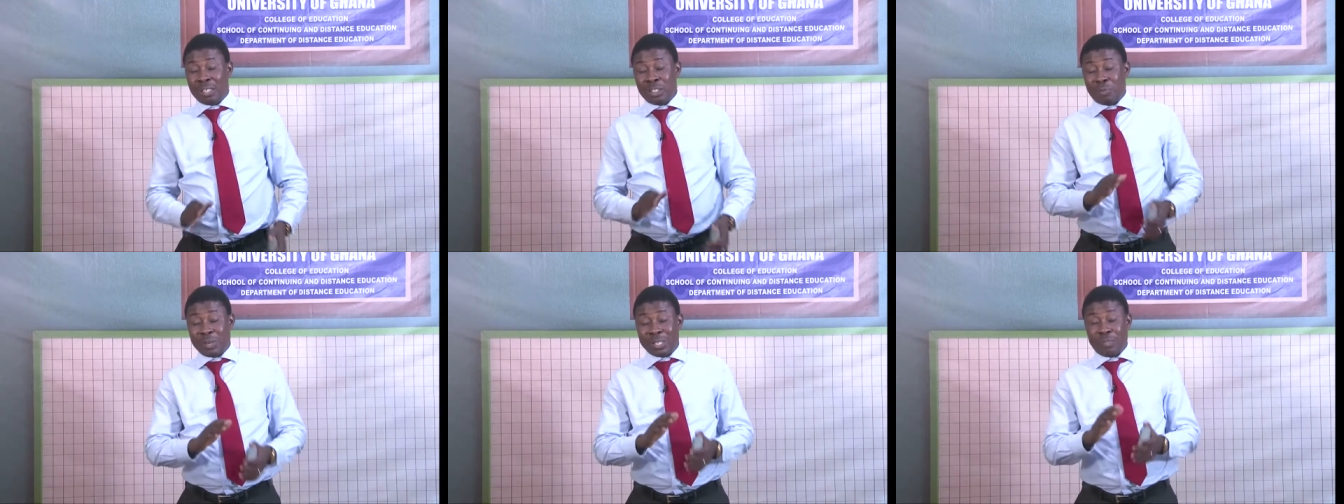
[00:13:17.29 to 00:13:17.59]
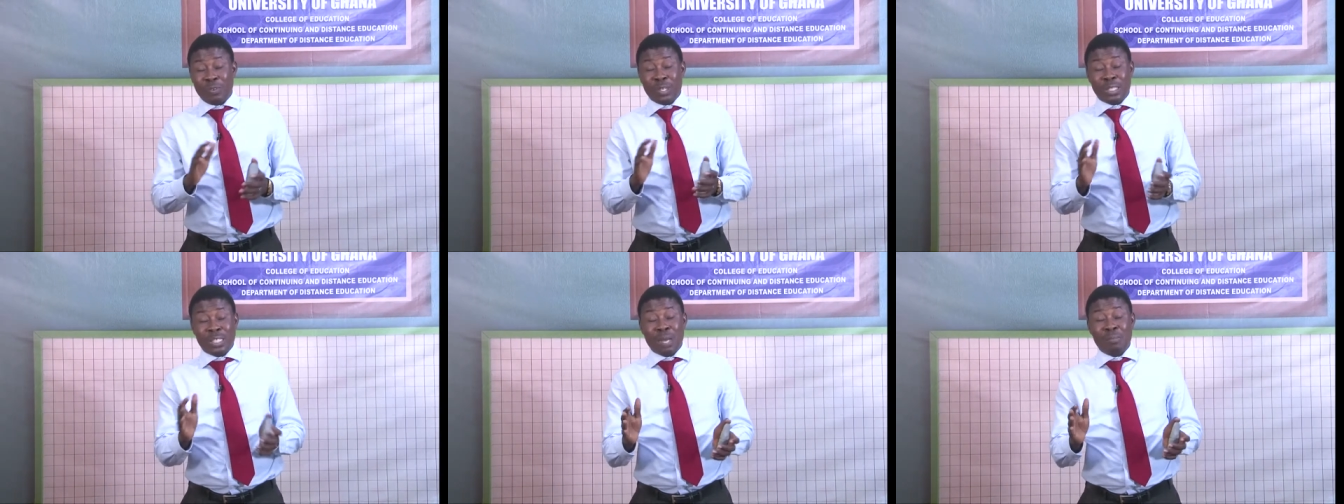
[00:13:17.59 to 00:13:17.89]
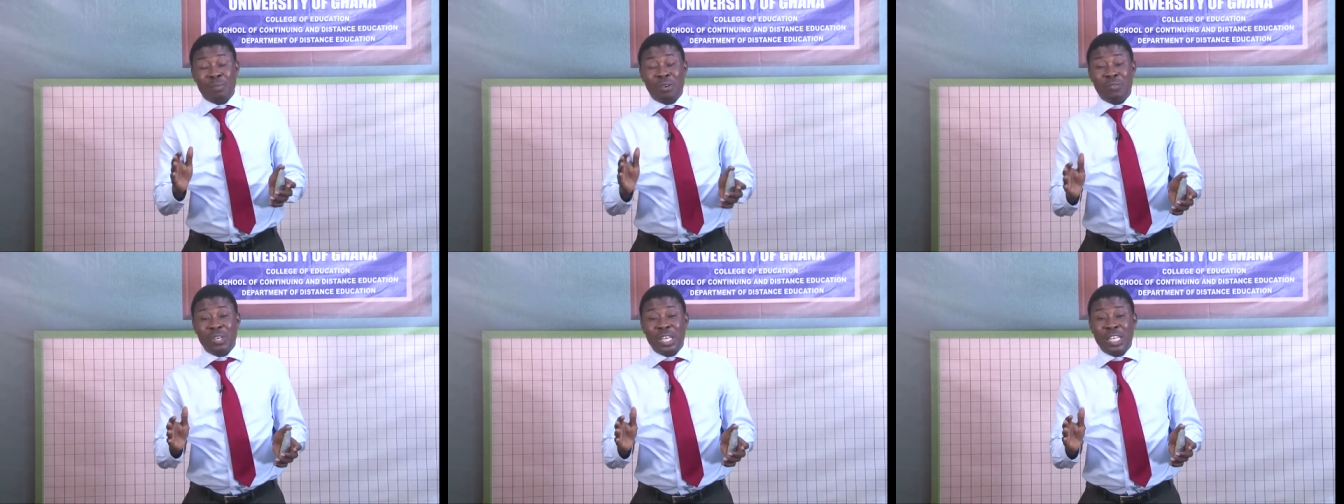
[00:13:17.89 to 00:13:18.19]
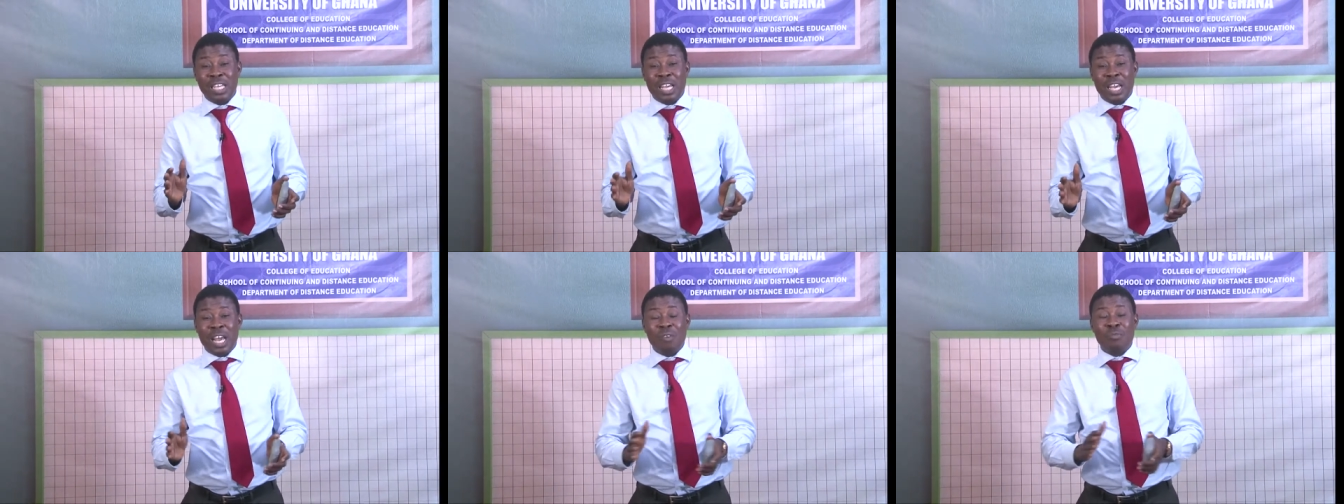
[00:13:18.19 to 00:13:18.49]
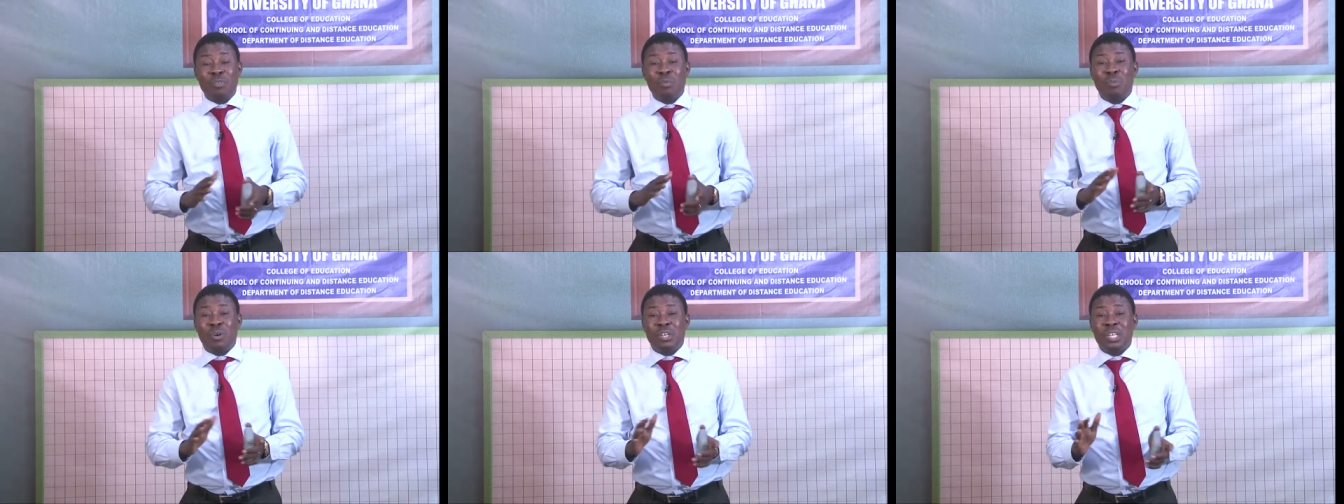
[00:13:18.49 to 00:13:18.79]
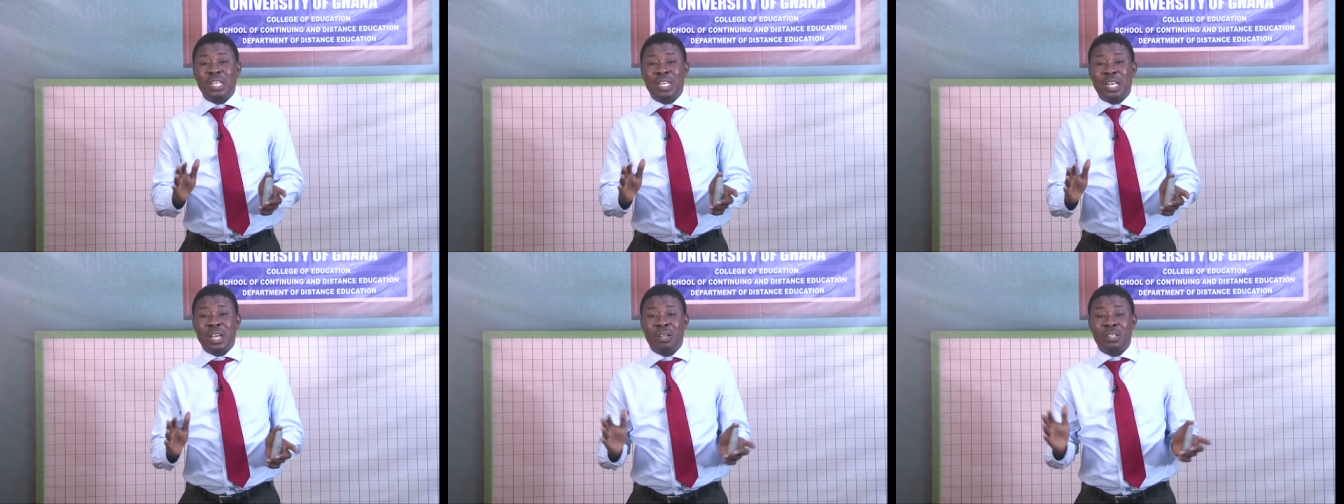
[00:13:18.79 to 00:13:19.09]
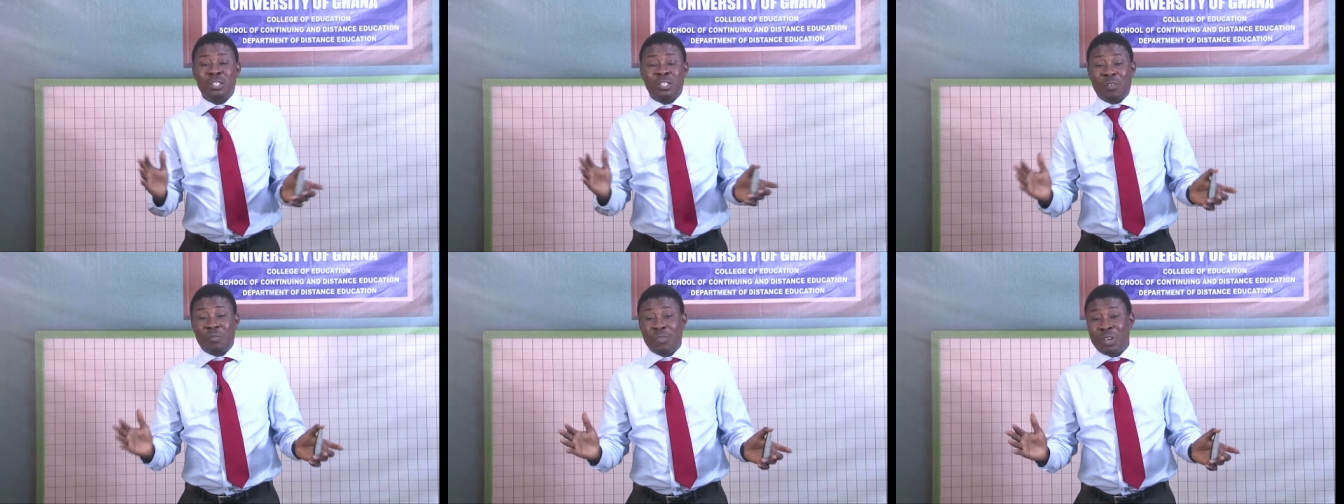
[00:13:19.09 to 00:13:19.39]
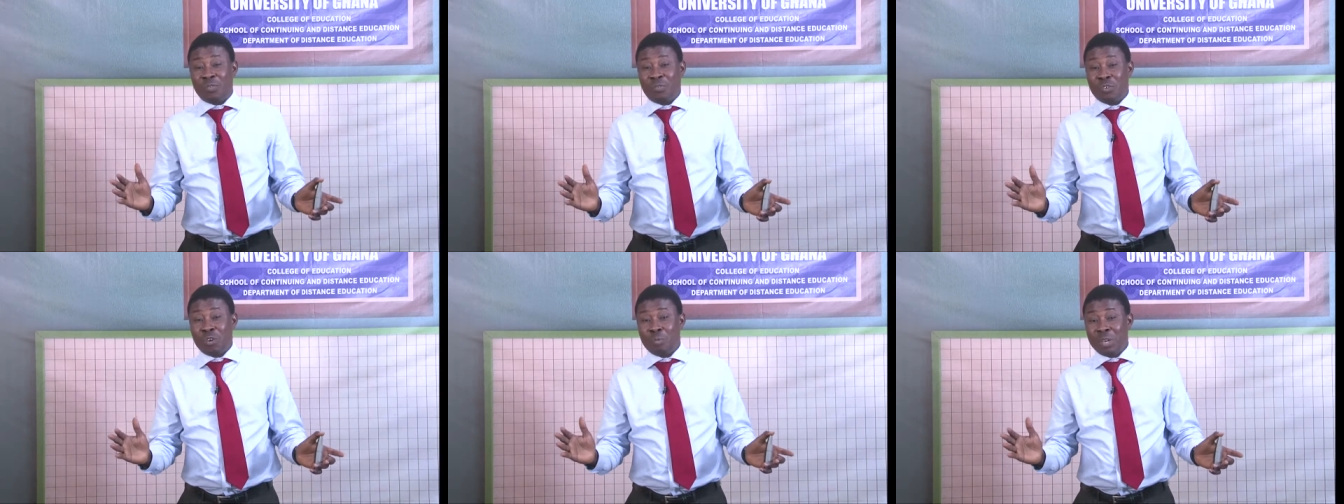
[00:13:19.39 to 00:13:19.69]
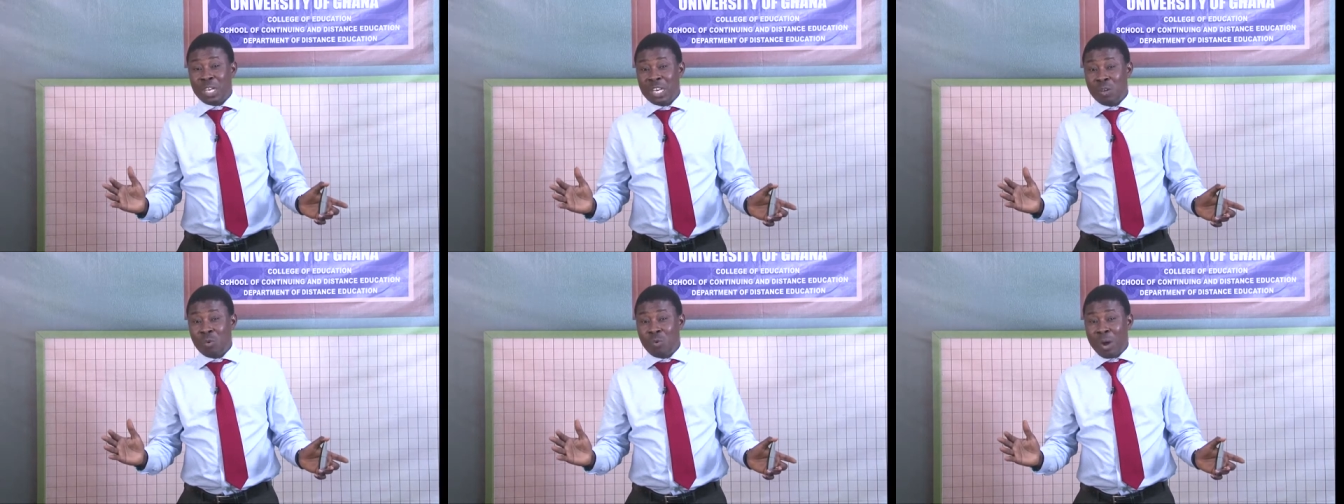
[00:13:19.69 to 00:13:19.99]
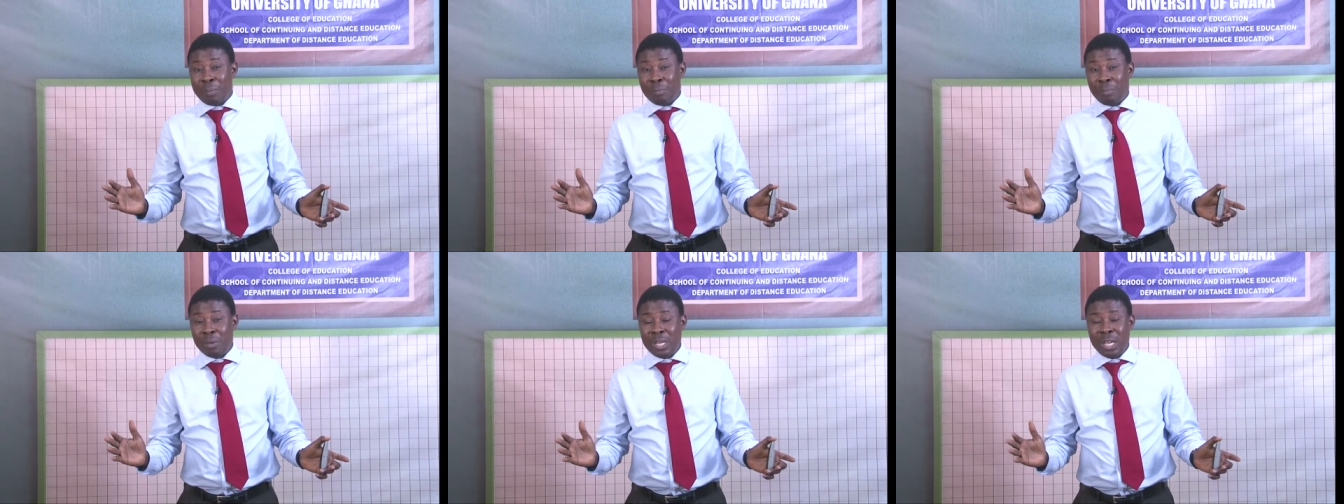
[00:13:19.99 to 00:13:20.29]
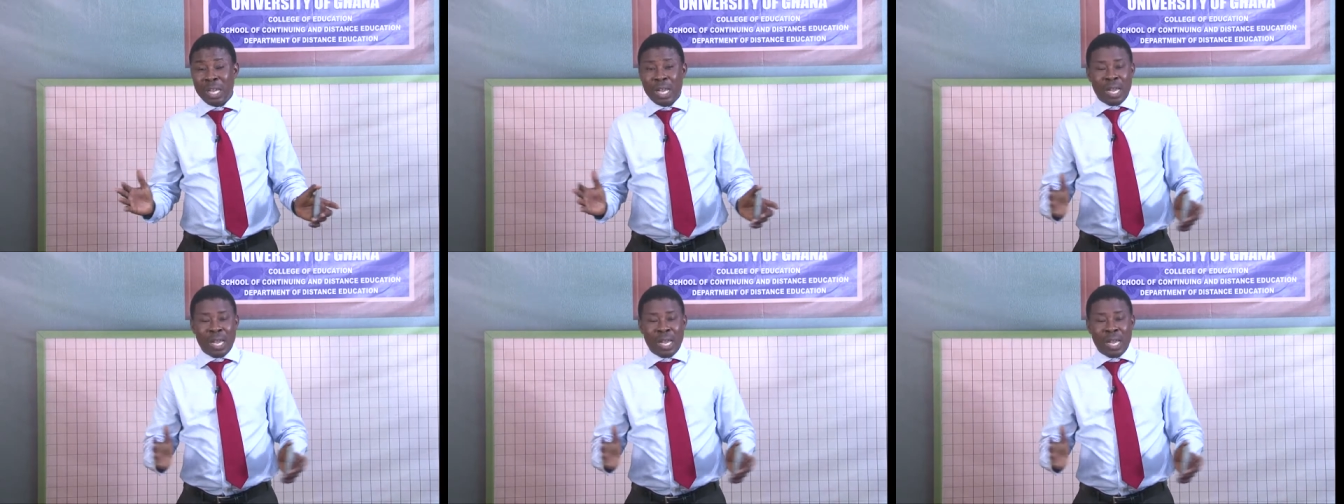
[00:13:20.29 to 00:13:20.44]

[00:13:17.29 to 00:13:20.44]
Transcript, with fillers: a specific time of the year, everybody there suffered from guinea worm,